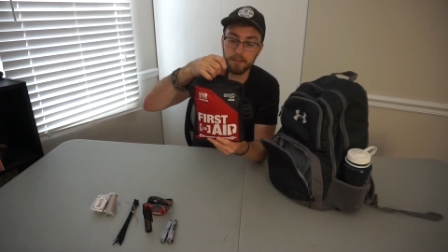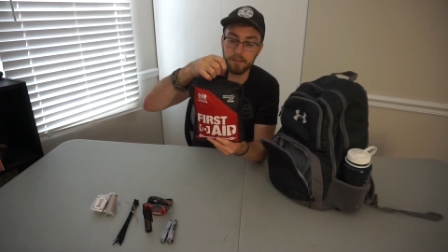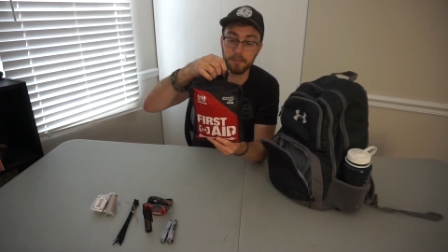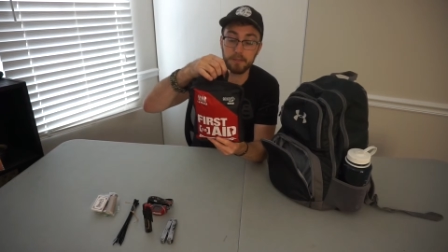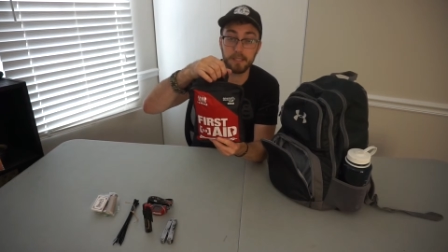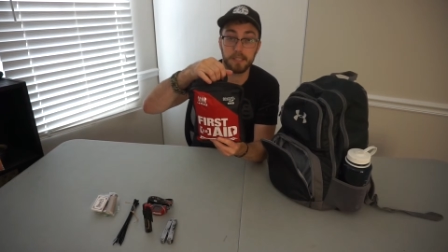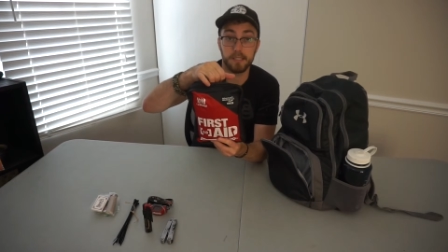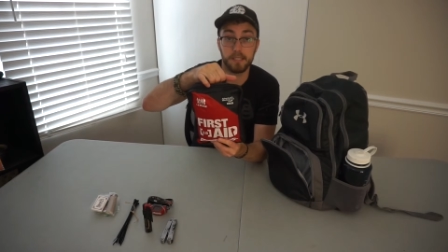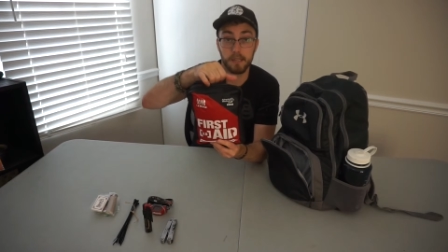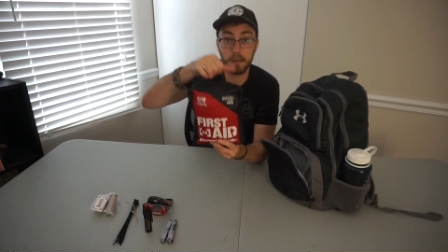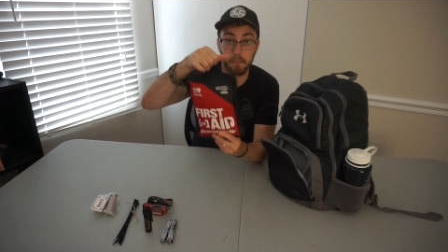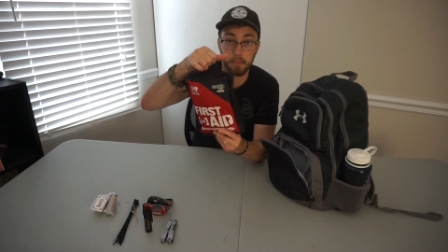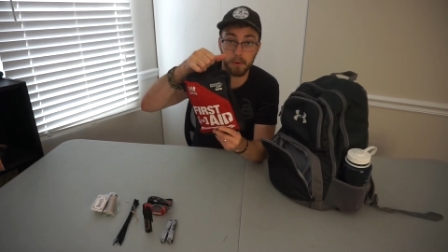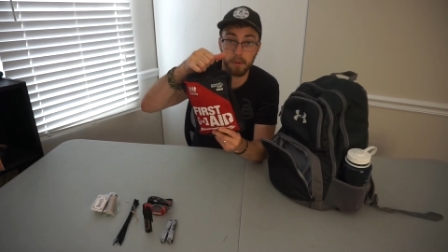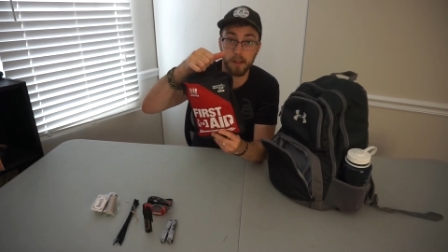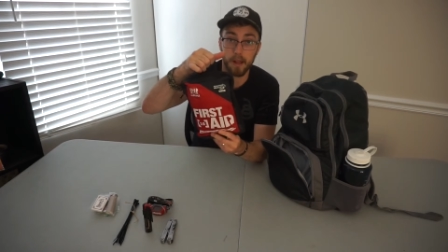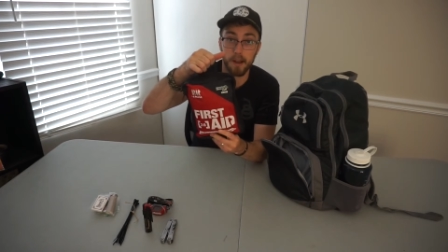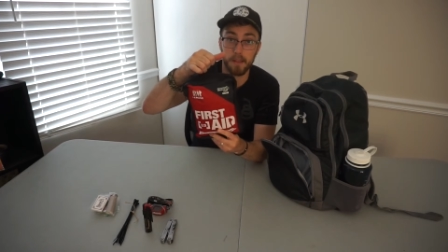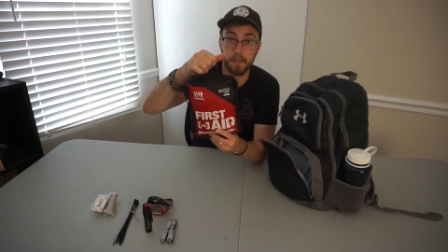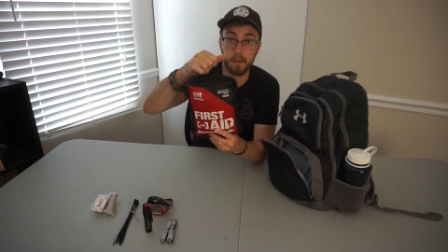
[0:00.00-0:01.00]
so it's easy to
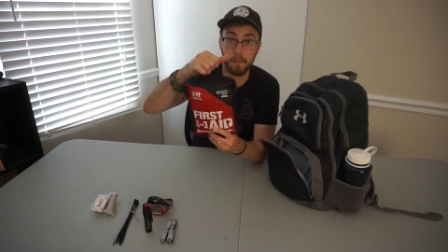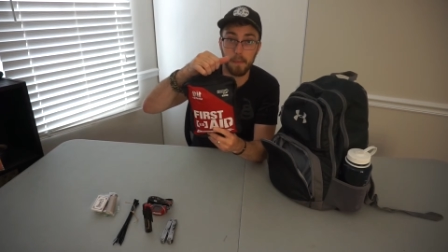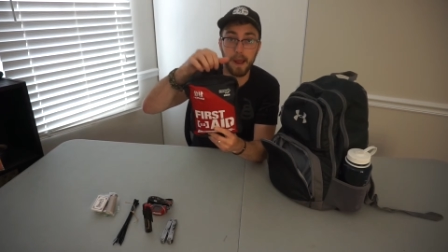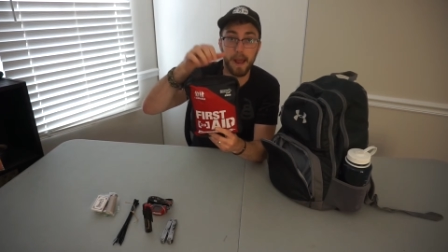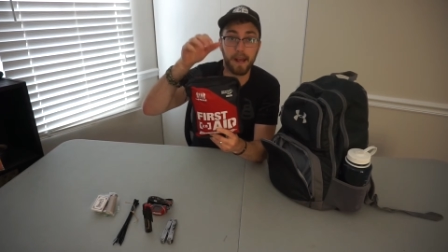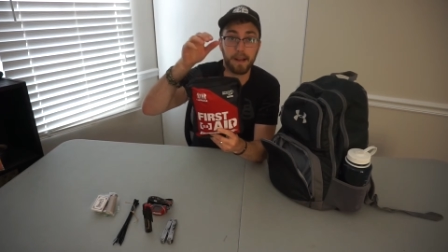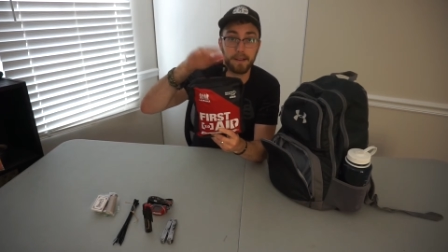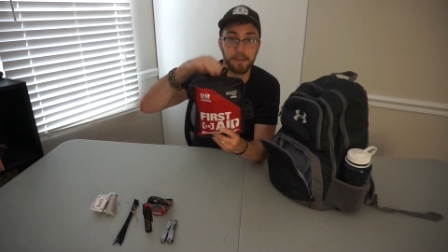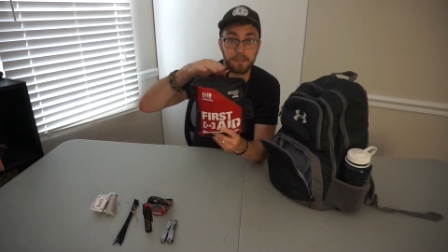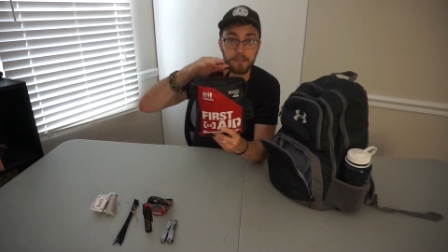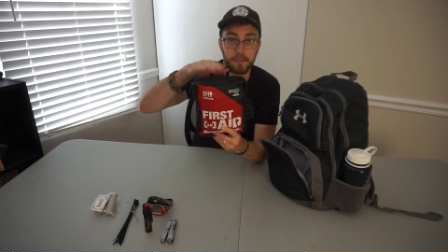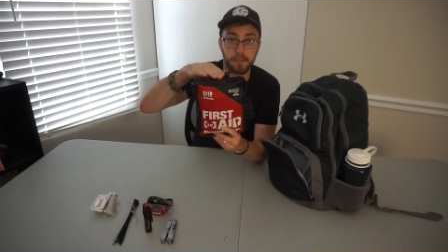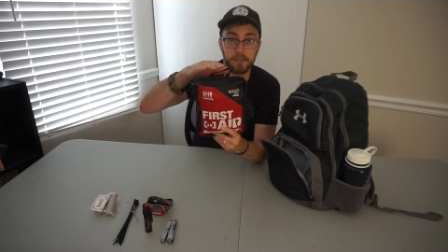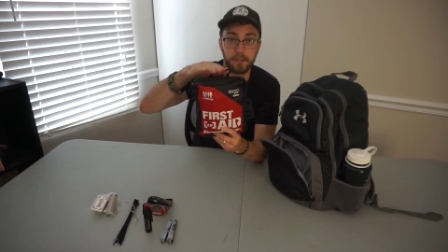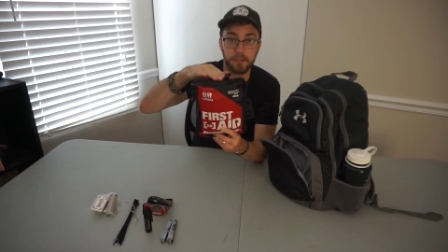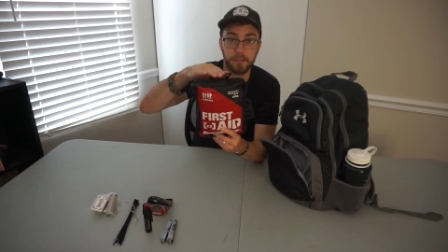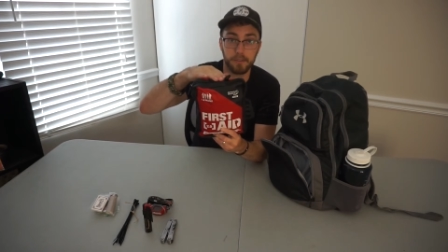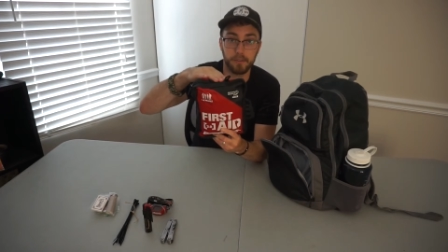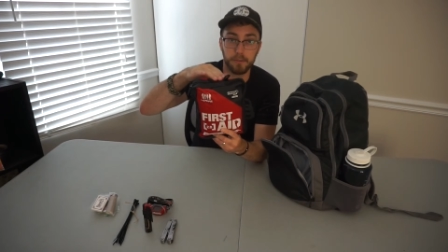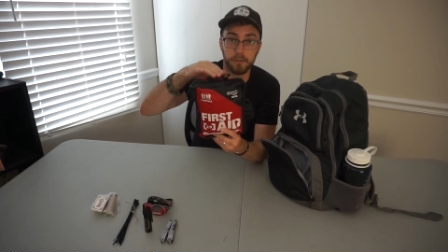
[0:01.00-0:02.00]
pull out of the pack as long
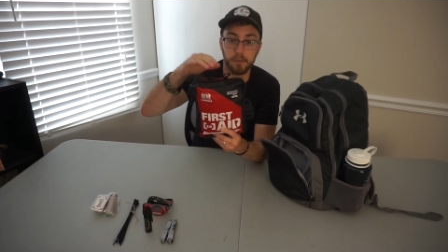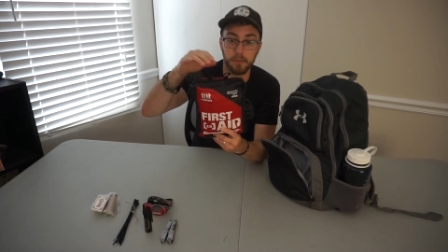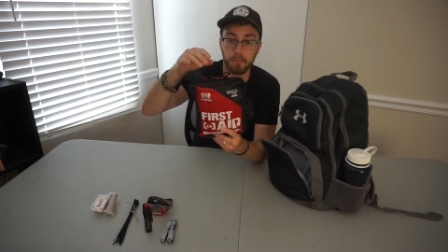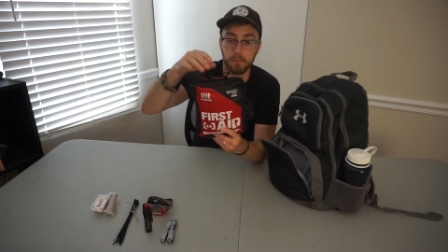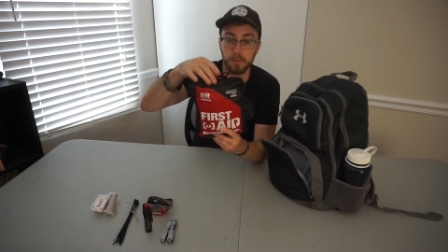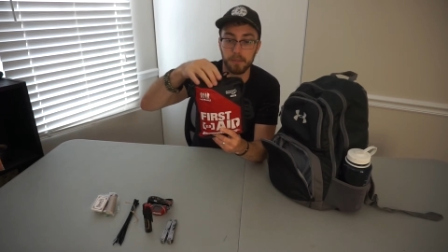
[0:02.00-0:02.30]
as you